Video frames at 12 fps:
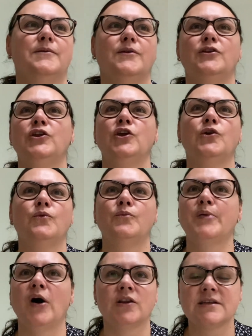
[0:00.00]
new
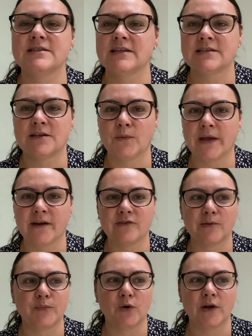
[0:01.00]
policies that we have
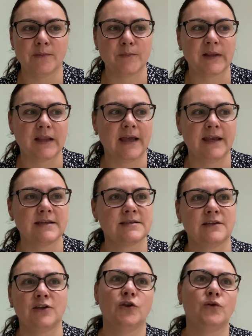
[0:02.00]
to put in place
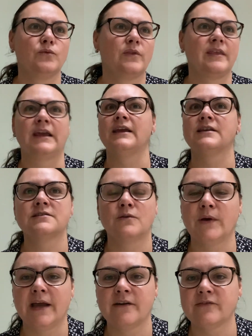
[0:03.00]
and new things that
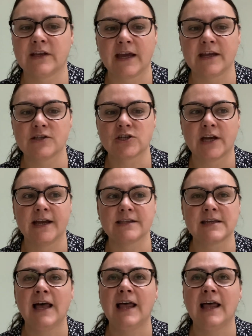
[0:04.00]
we have to get checked.